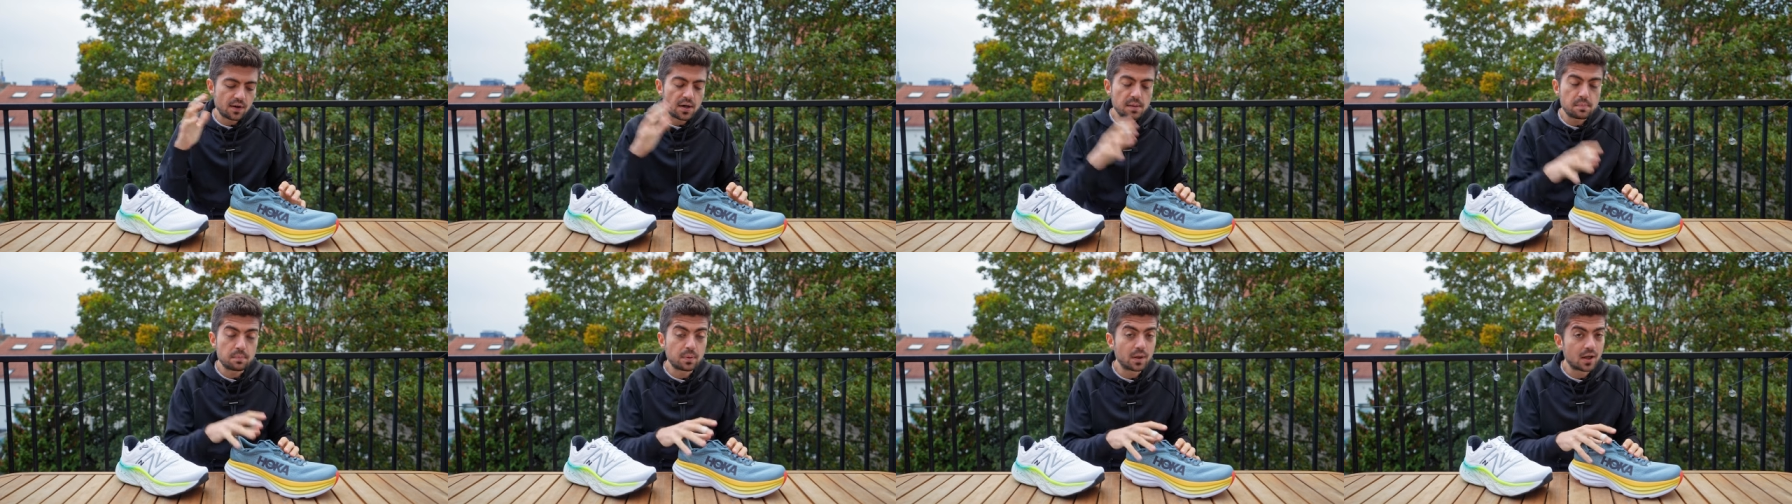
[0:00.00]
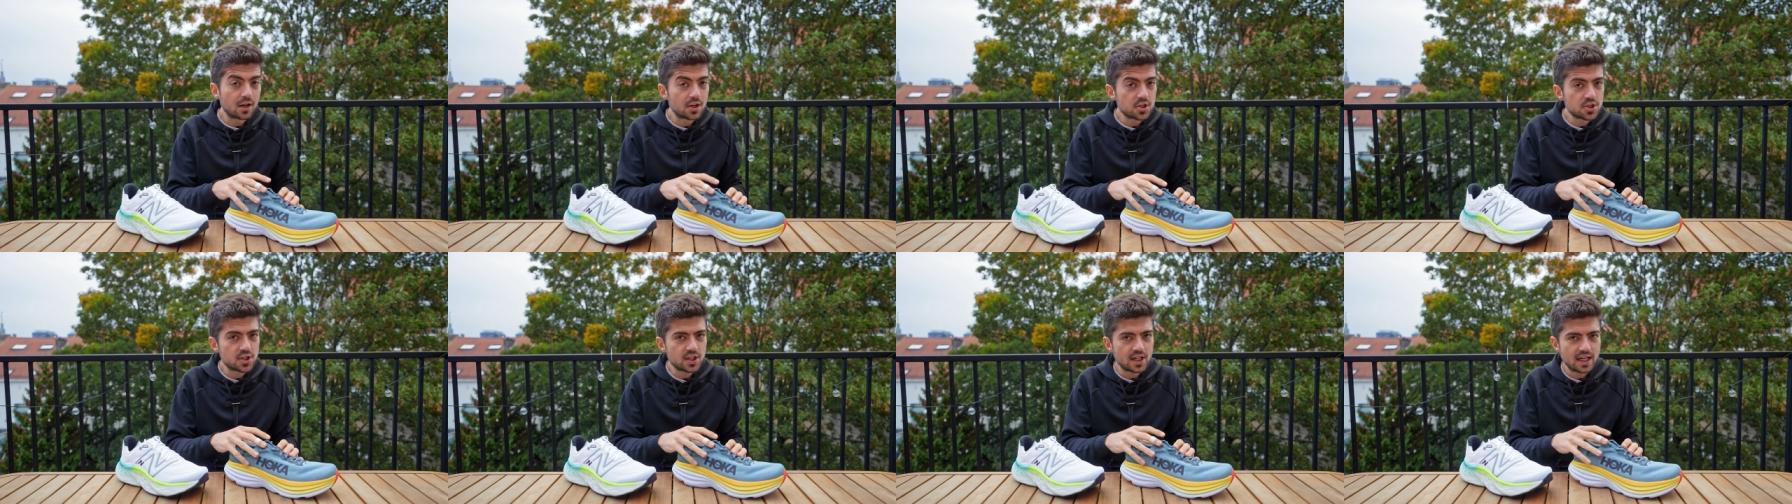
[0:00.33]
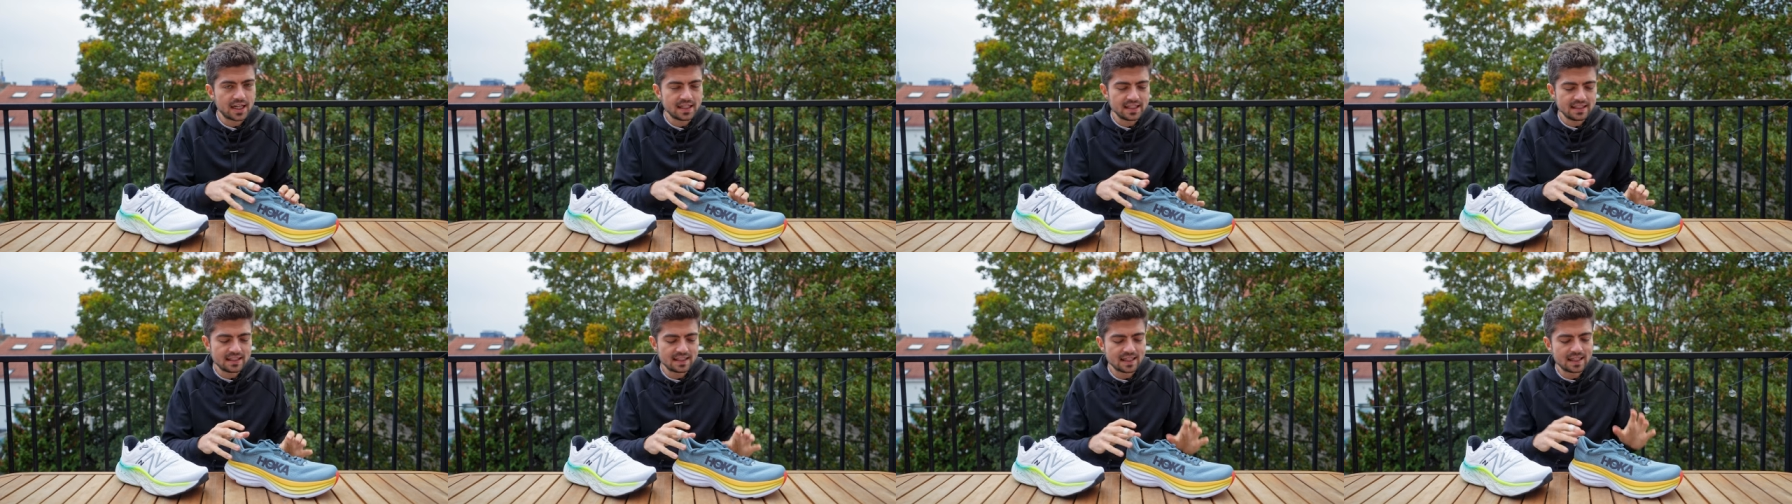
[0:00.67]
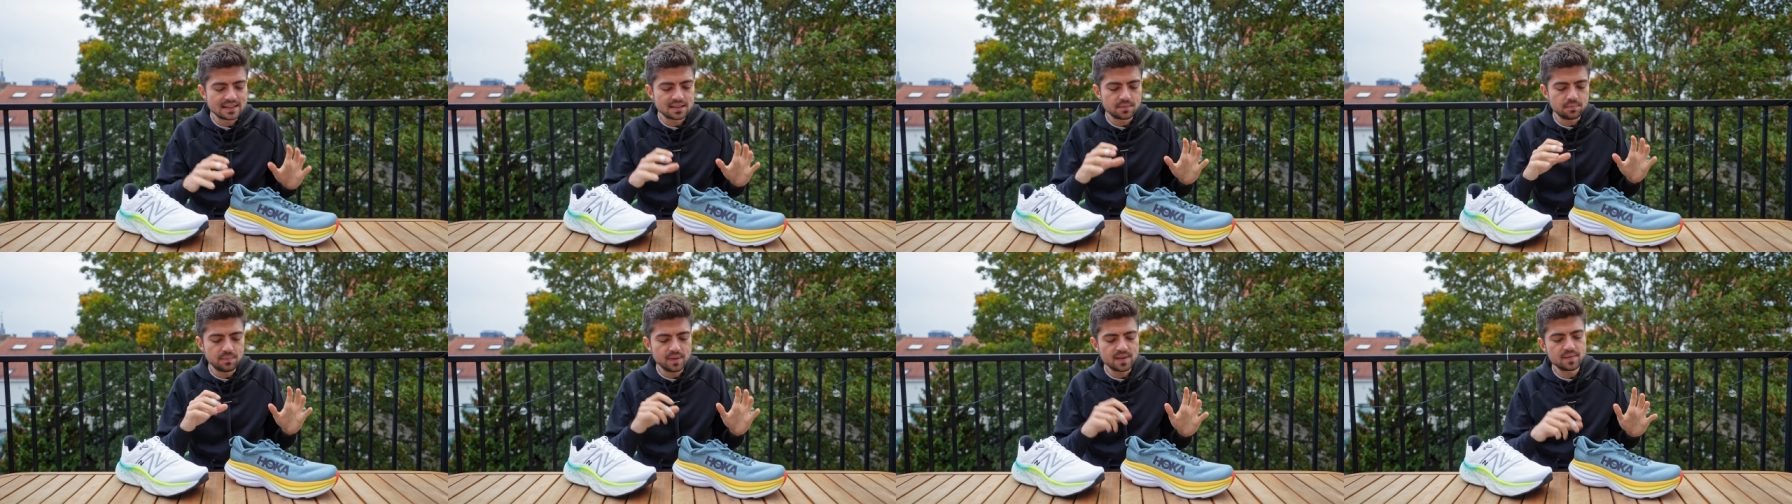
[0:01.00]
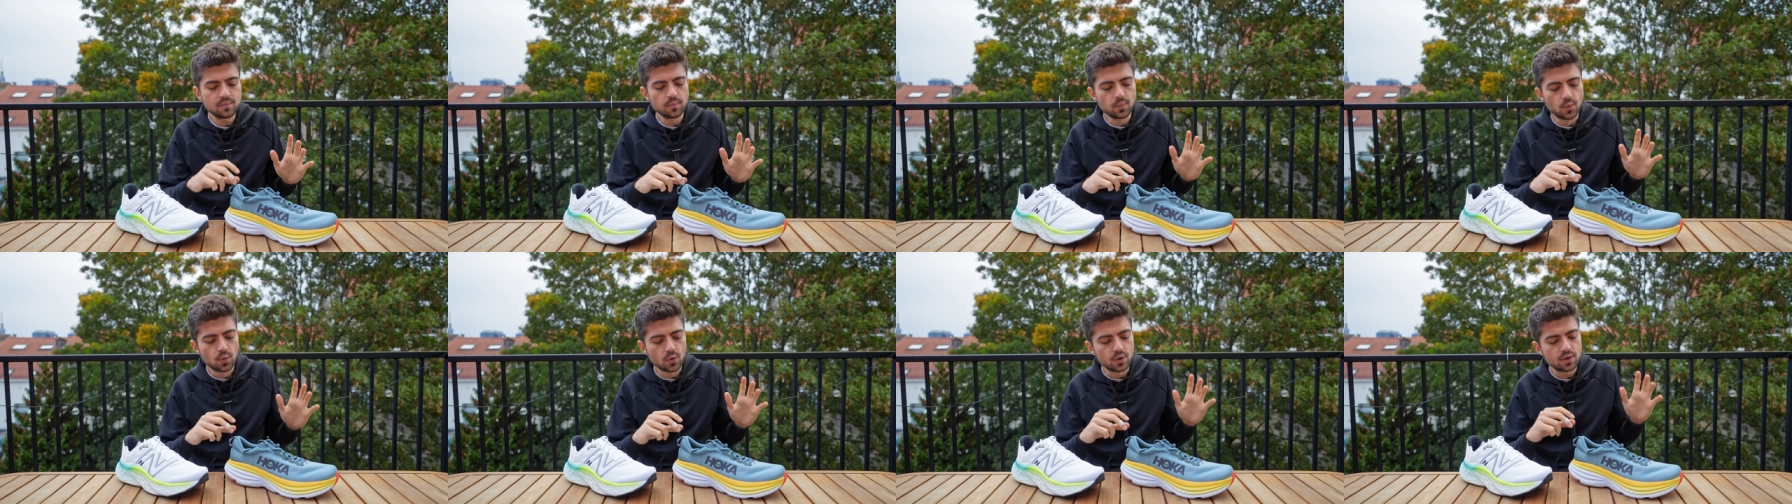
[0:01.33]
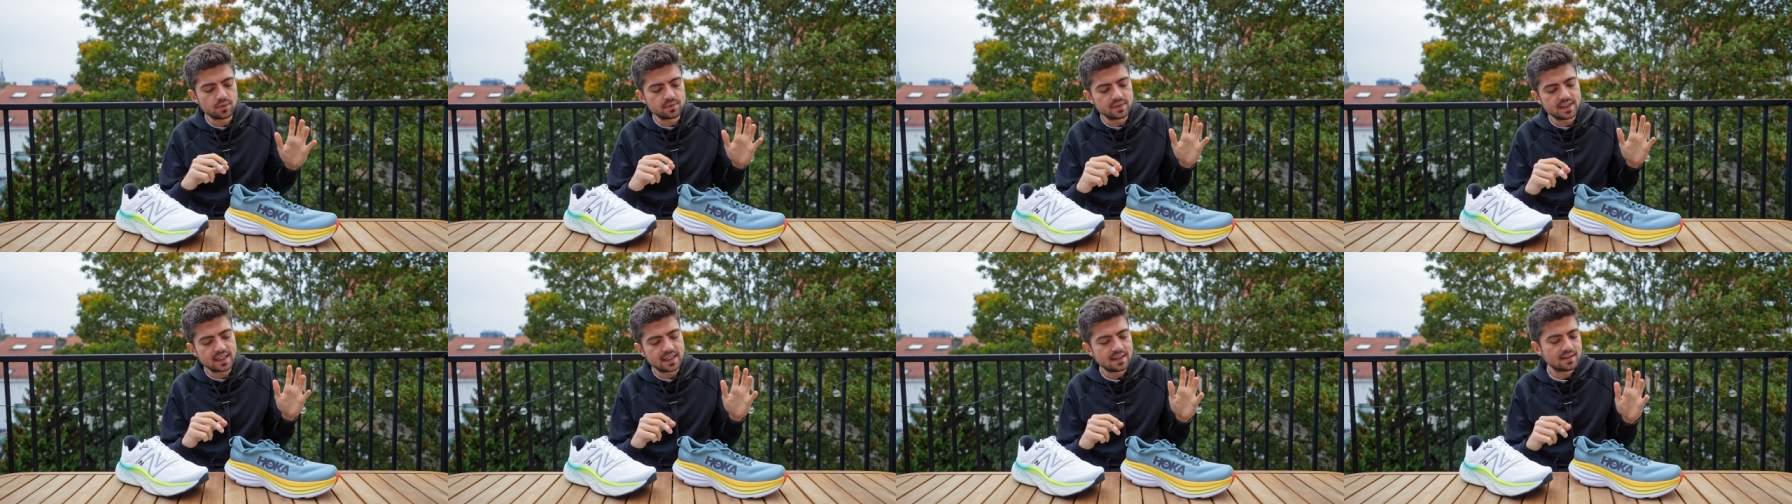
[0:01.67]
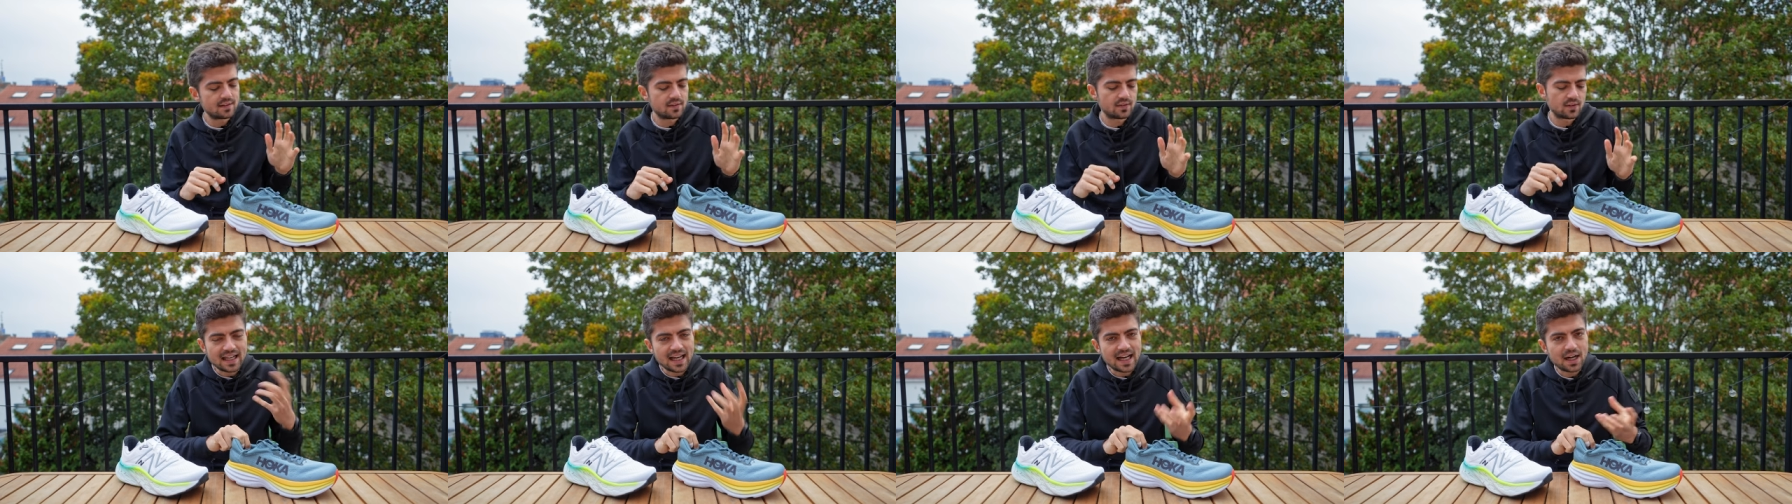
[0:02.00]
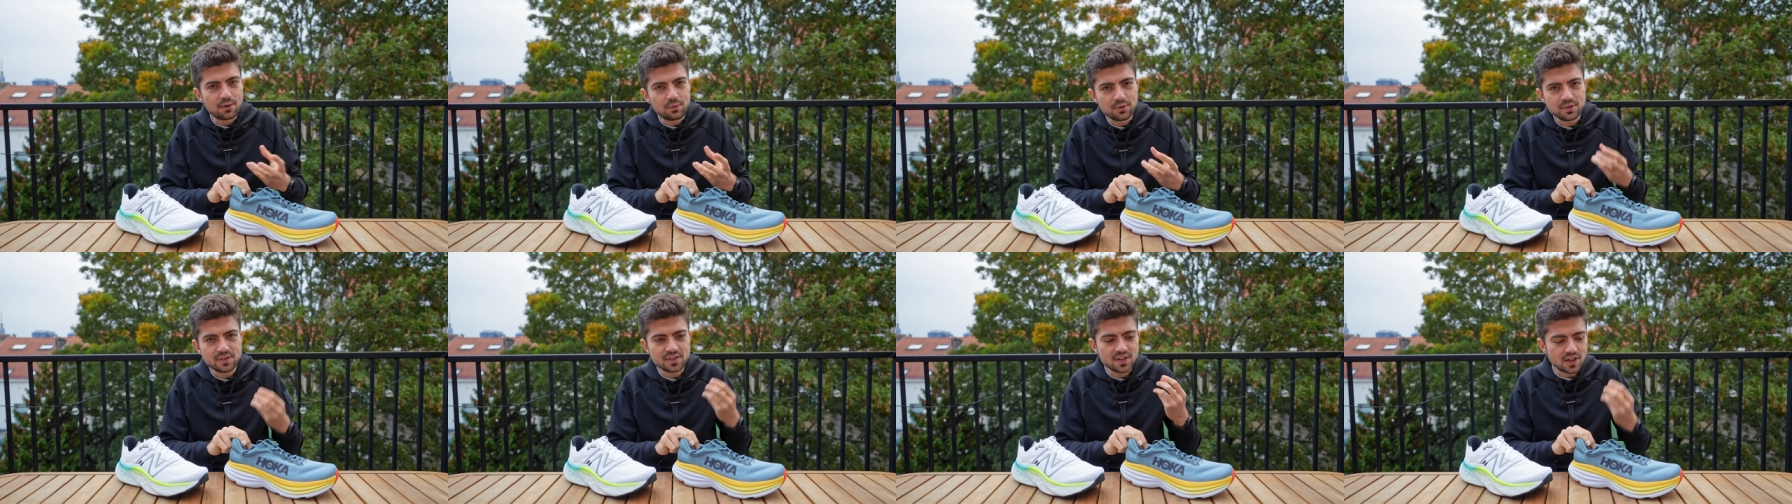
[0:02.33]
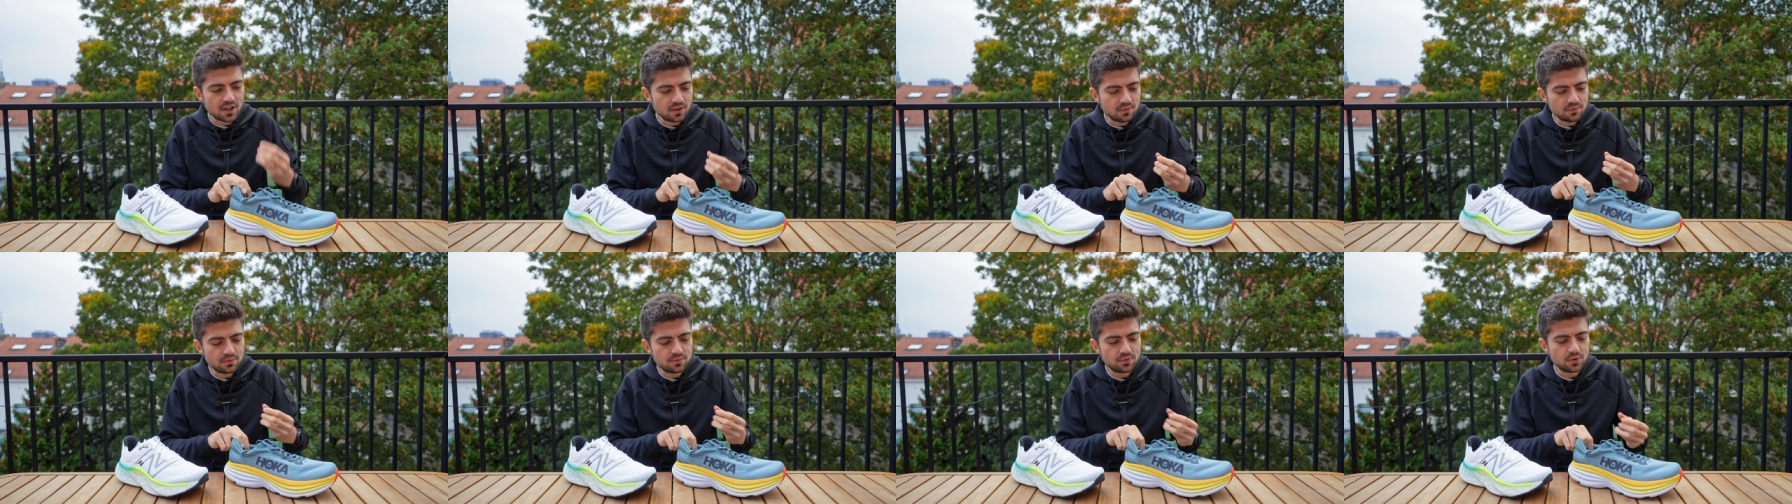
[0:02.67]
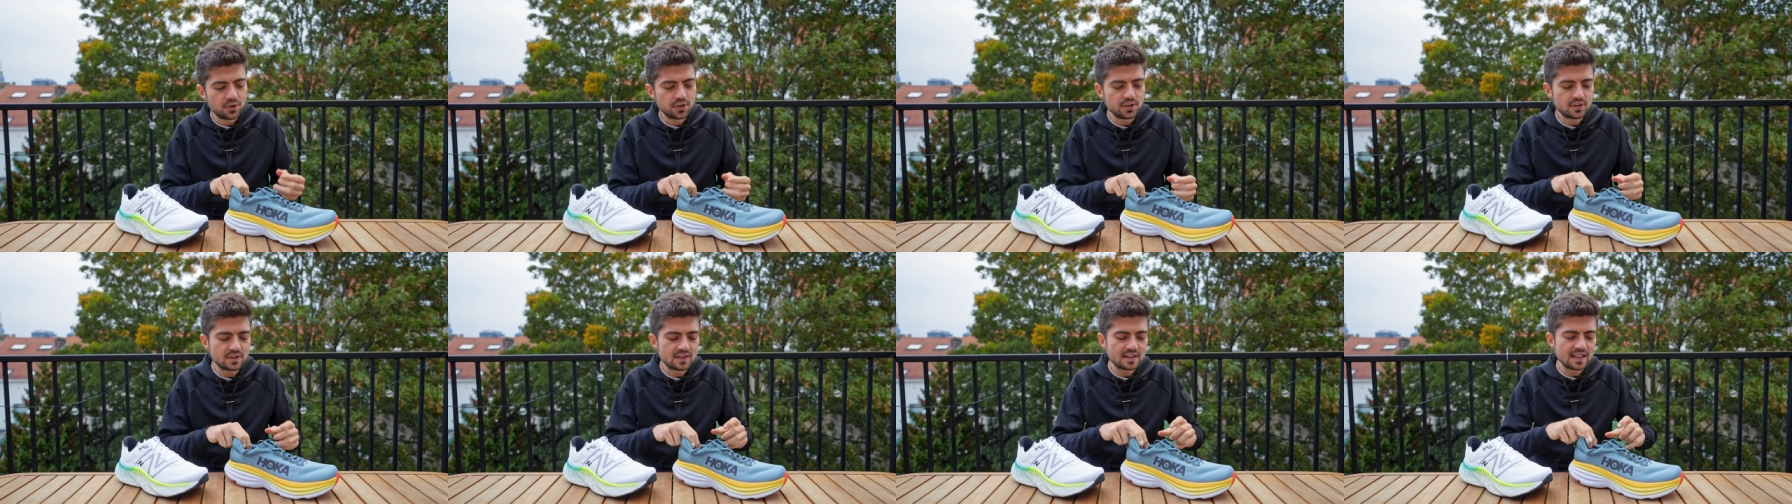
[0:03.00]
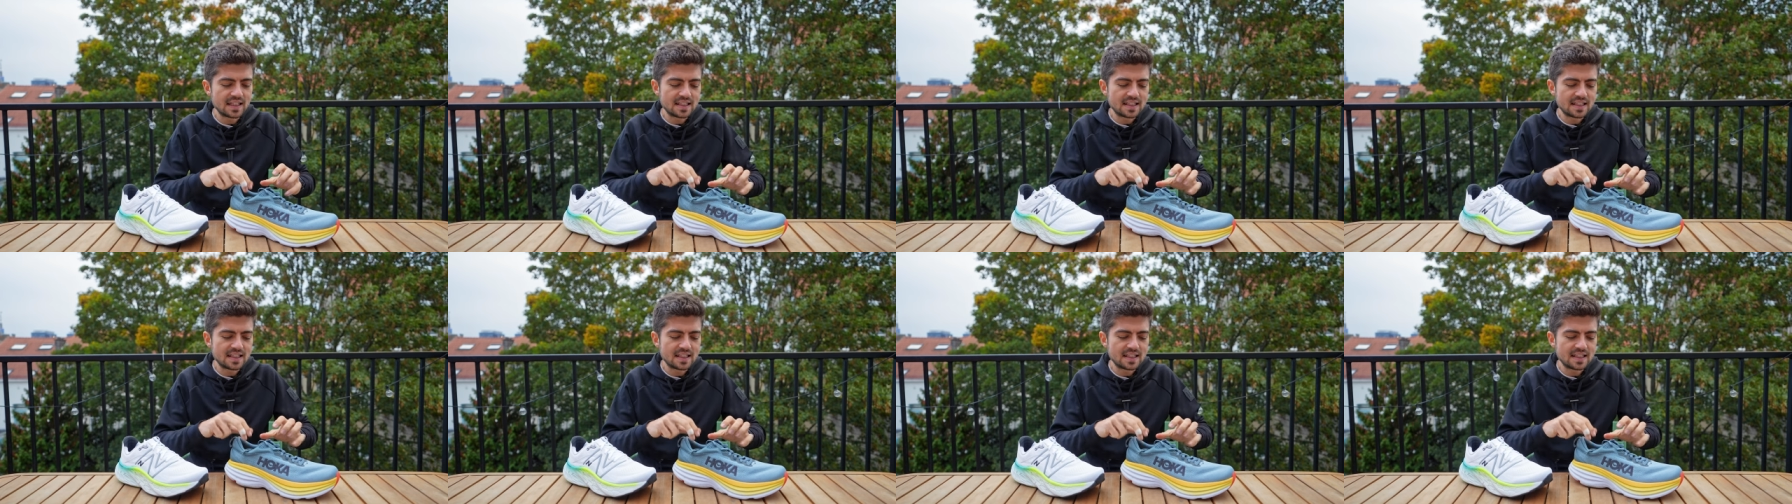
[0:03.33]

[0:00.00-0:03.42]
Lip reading: plush, and it has a bit more of that inherent comfort,